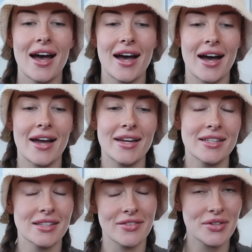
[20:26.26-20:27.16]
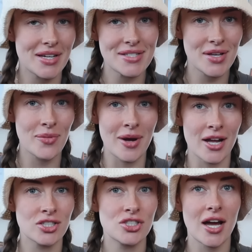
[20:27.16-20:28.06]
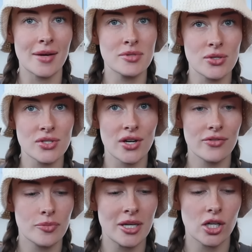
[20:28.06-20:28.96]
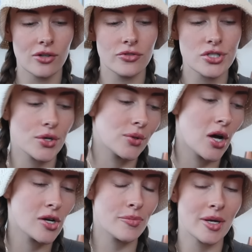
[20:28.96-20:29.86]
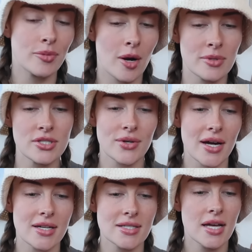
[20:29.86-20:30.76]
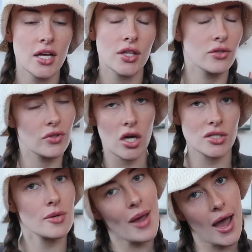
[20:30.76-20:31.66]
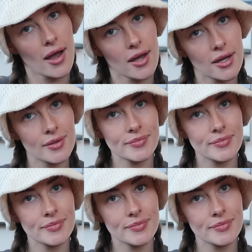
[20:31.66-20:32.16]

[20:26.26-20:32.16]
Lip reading: I love you guys so much. I'm so sorry for being gone for so long, but I promise you guys the vlogs are back.